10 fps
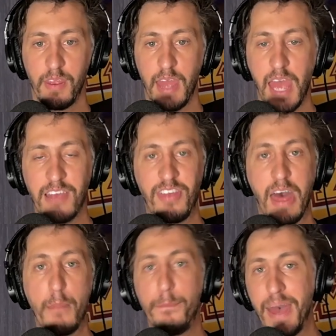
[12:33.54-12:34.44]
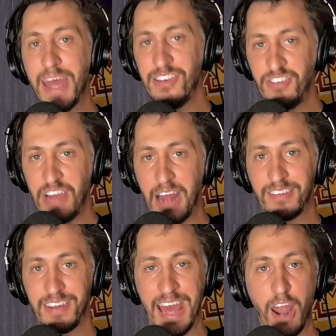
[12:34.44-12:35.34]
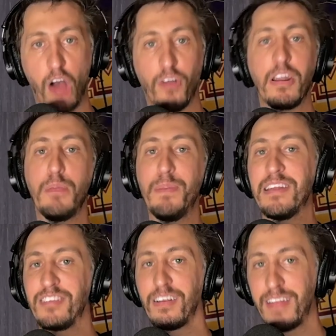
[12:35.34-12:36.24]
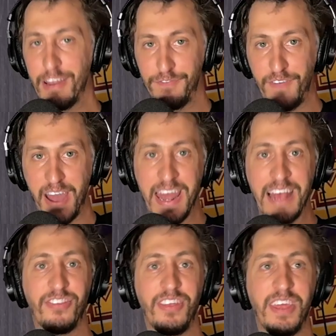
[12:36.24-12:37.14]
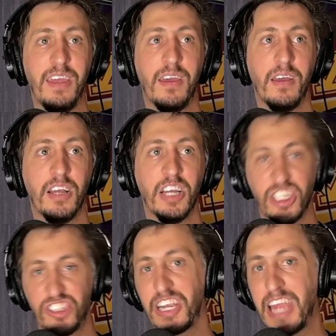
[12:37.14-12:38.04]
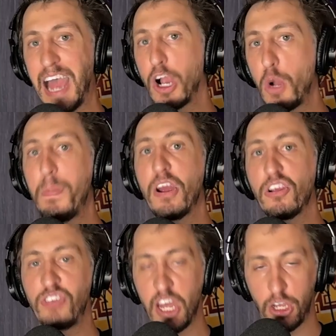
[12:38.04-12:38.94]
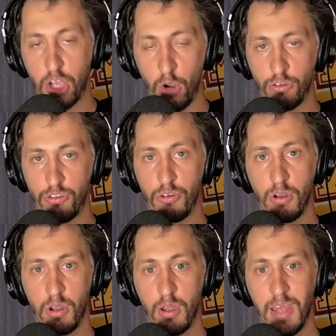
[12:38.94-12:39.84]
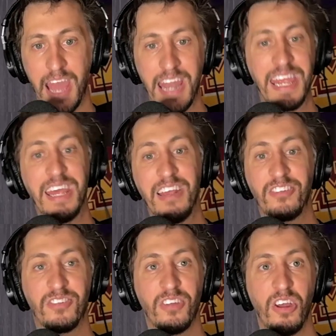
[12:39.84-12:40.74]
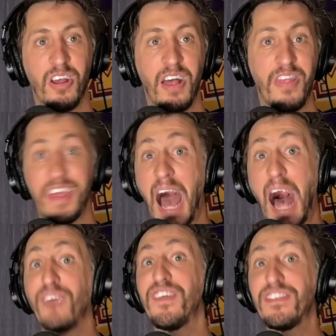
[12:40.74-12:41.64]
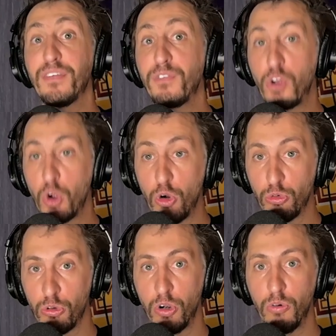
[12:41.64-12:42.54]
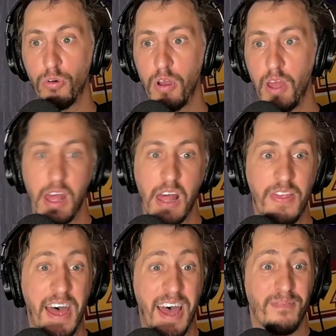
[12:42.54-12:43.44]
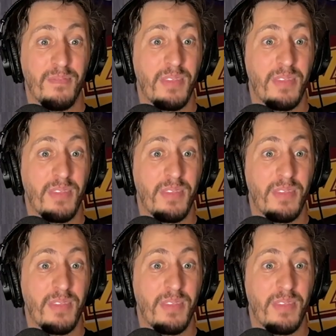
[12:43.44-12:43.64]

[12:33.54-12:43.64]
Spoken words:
is that Ben Johnson had already been solidified as the Chicago Bears head coach, and he is the offensive guru that